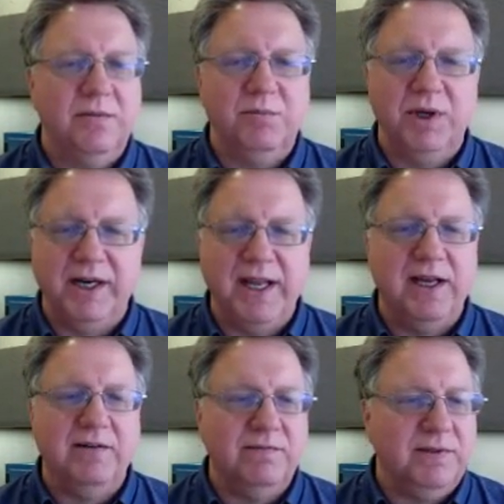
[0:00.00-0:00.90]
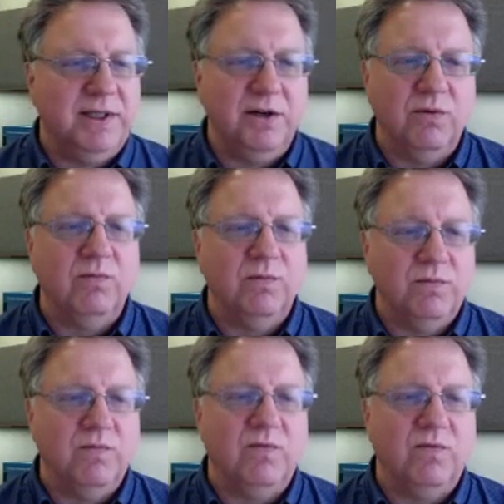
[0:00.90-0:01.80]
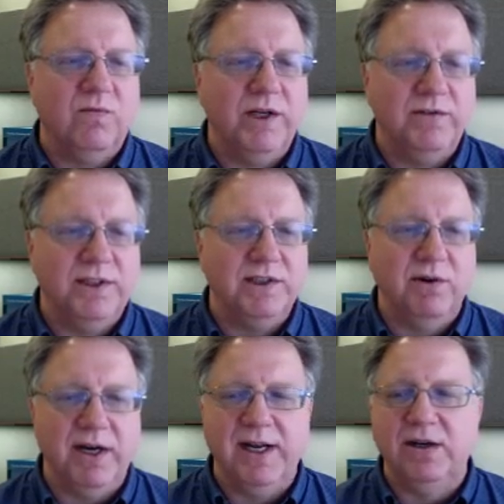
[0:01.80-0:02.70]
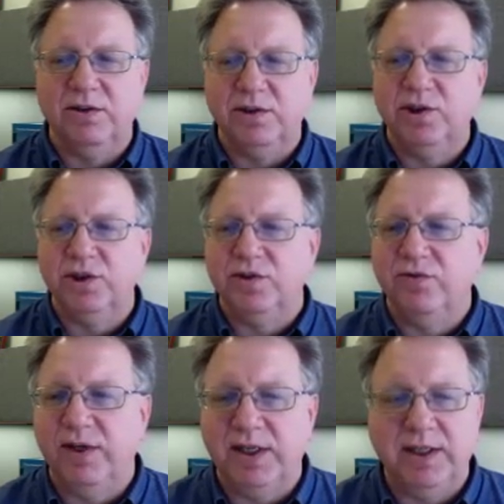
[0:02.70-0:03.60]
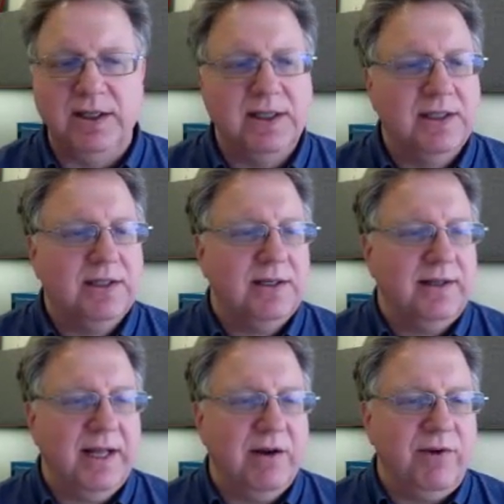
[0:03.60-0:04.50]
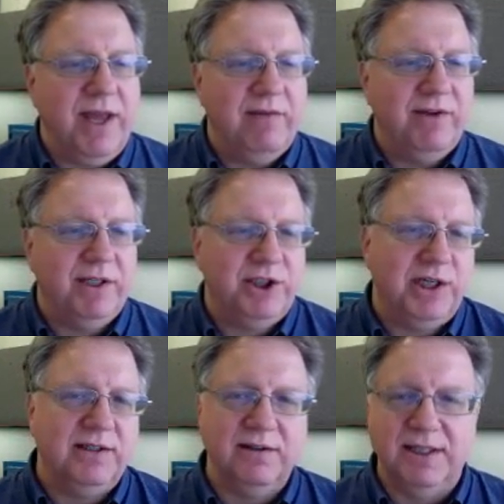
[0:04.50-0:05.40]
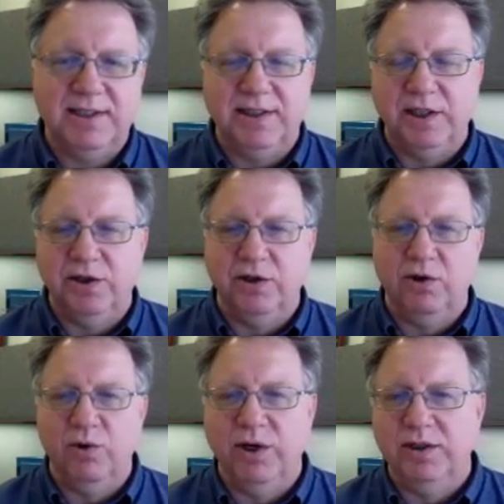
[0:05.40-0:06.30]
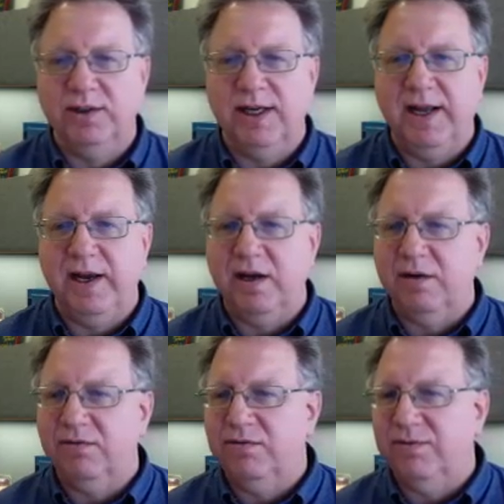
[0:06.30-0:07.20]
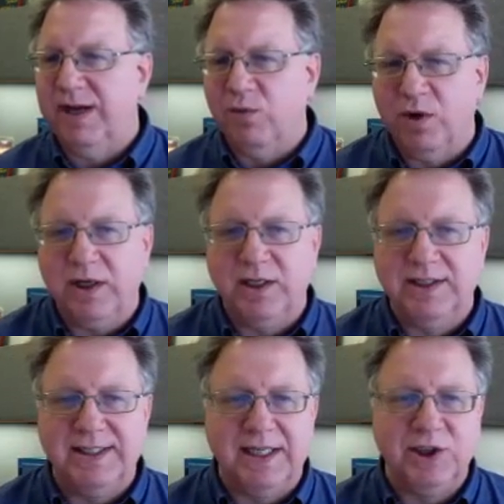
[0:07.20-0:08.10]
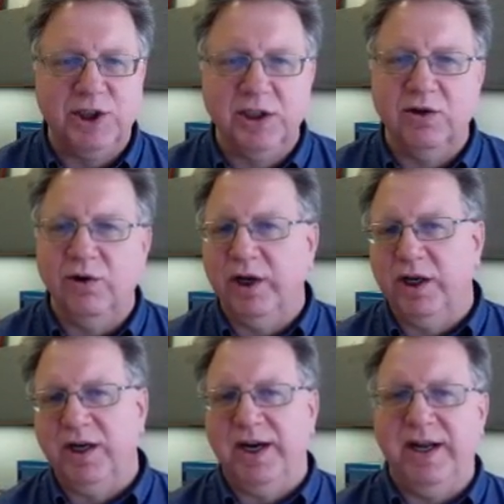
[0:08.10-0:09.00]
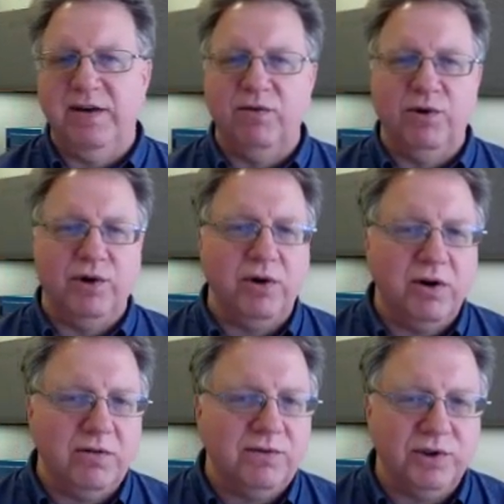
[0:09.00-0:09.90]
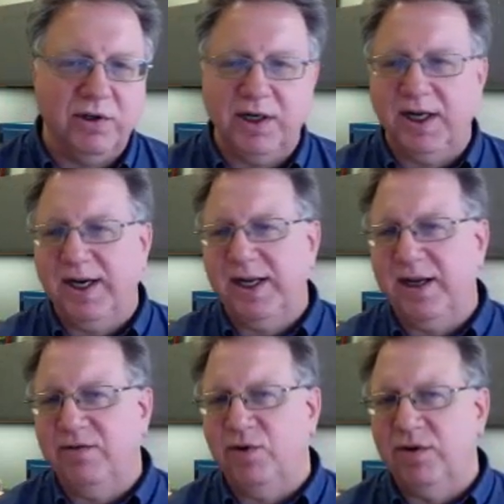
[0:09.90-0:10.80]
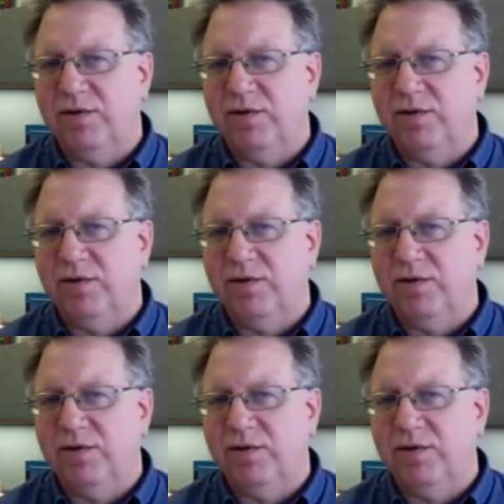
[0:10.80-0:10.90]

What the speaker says: But again, you know, what you see right now is just fine. Now, if you have an agenda, let's say you're going to have networking session, or you're going to have hors d'oeuvres, or you're going to have